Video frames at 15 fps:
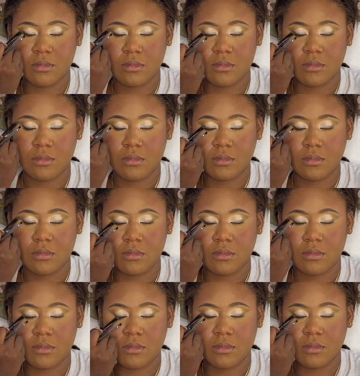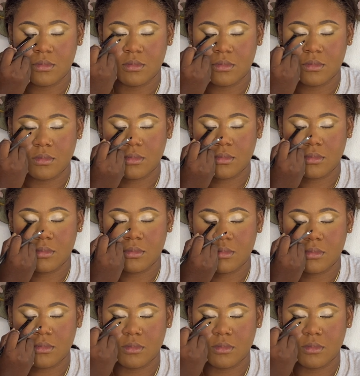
(no one is talking)